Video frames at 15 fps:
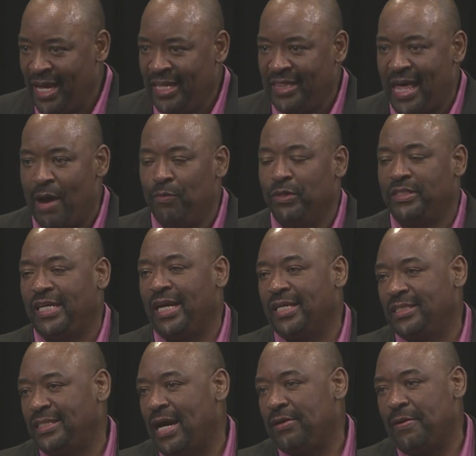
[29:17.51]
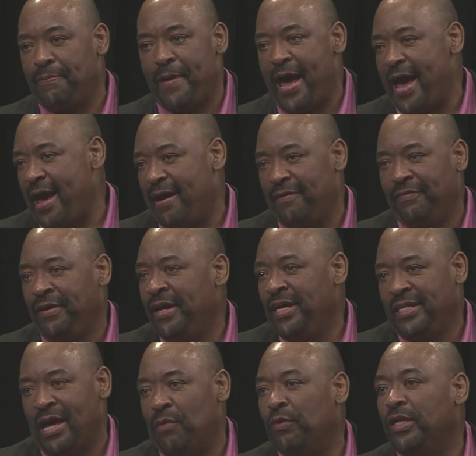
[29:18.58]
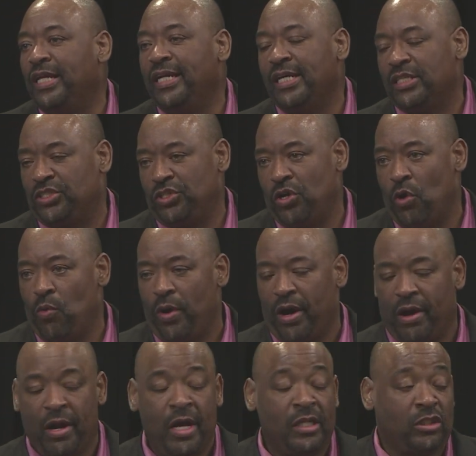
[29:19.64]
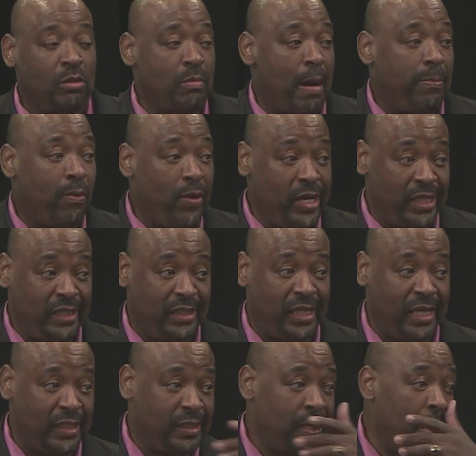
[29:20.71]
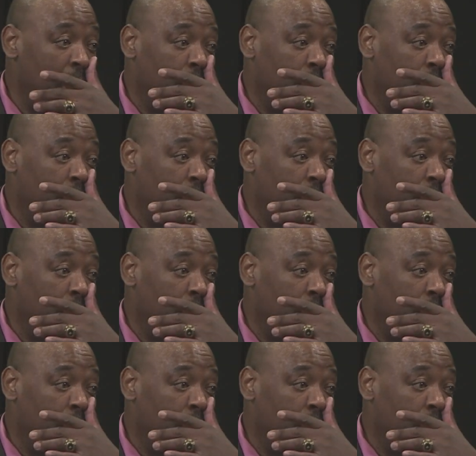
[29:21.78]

that will take us down a path that will lead us nowhere. So my point is this.